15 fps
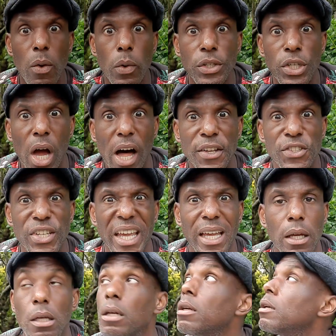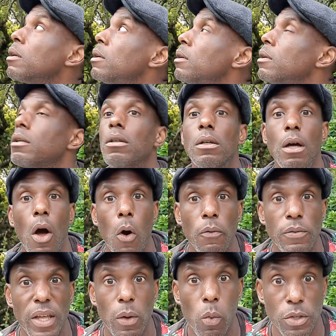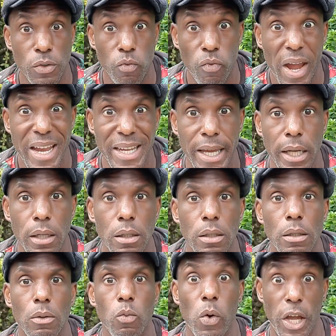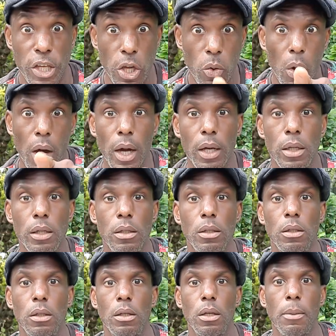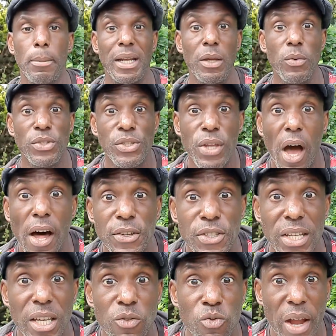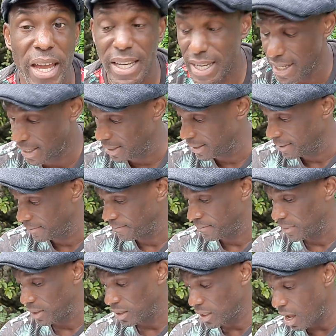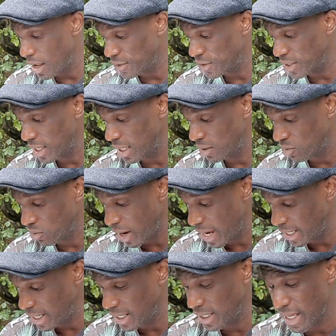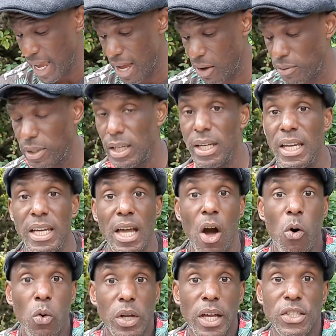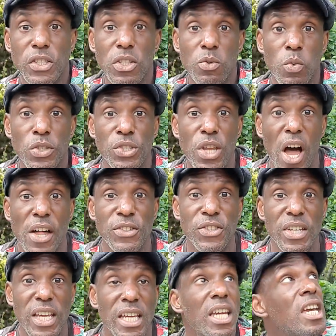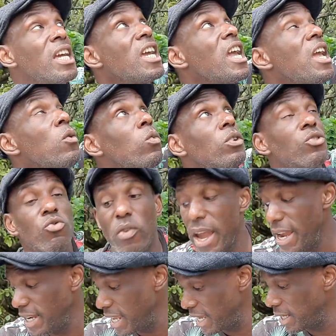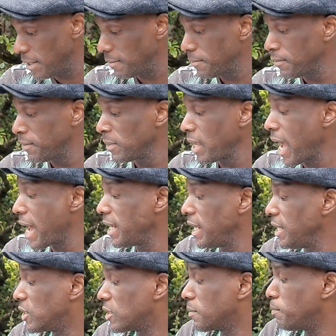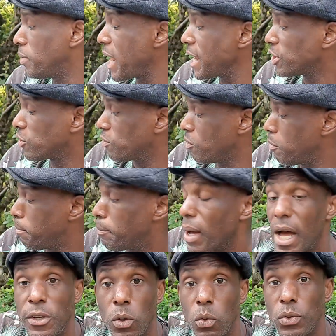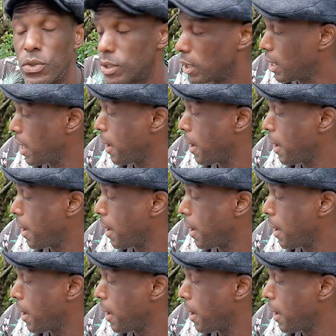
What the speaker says: were dancing. Hopefully it wasn't raining where you are, but he was dancing and raining. Dancing and raining down. Augustus was dancing, it was raining, and he splashed through puddles,